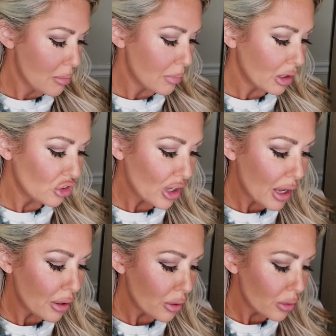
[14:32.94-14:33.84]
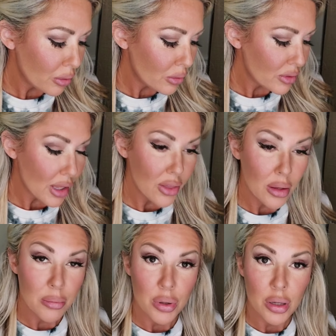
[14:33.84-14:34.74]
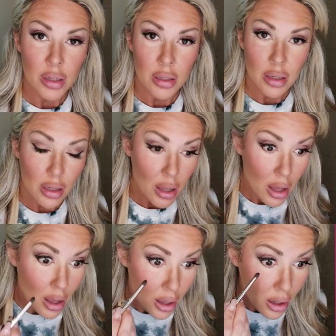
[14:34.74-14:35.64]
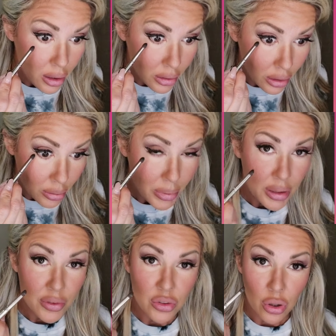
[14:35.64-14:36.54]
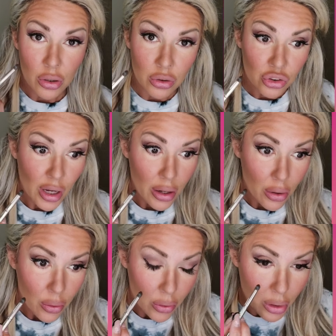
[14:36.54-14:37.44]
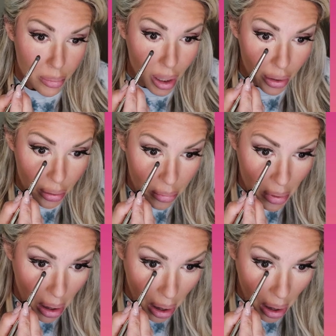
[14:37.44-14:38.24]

my shadows and then put a little bit of a darker shadow on the bottom,